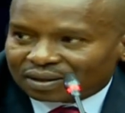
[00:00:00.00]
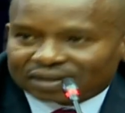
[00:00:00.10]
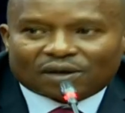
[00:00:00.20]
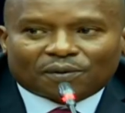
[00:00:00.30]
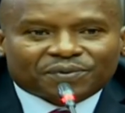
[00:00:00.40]

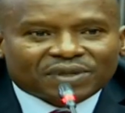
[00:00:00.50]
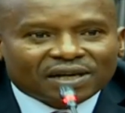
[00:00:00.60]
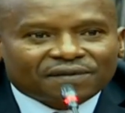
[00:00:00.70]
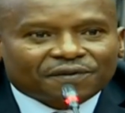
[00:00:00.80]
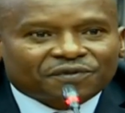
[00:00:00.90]
that I
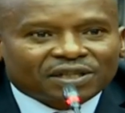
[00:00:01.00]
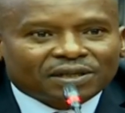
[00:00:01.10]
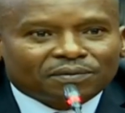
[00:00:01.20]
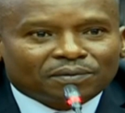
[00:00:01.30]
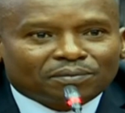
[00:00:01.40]
obtained
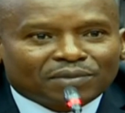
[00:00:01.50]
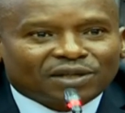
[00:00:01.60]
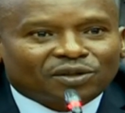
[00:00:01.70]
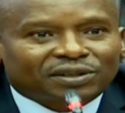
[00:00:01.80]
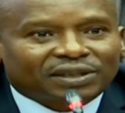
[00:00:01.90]
15
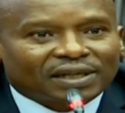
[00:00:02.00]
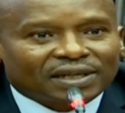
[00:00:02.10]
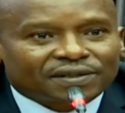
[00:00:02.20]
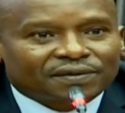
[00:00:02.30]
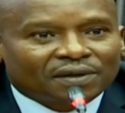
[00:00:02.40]
million
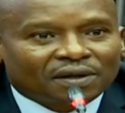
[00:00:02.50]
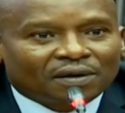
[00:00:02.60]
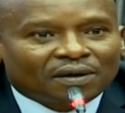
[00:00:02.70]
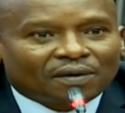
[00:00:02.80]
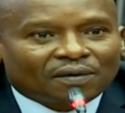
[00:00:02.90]
shillings
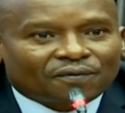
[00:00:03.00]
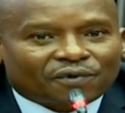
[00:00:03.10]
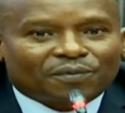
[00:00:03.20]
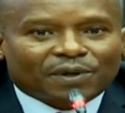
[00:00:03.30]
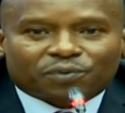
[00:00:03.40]

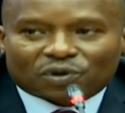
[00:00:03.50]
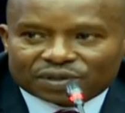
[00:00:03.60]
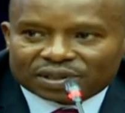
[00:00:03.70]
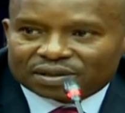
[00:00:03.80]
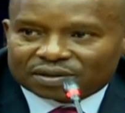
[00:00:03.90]
from the
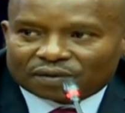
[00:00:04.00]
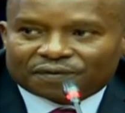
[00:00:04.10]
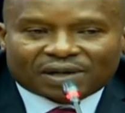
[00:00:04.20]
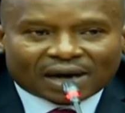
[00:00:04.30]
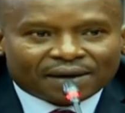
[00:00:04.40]
proceeds
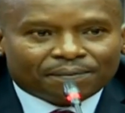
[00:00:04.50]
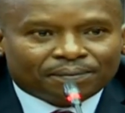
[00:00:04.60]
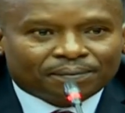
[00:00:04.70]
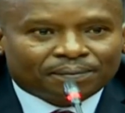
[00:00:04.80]
of crime.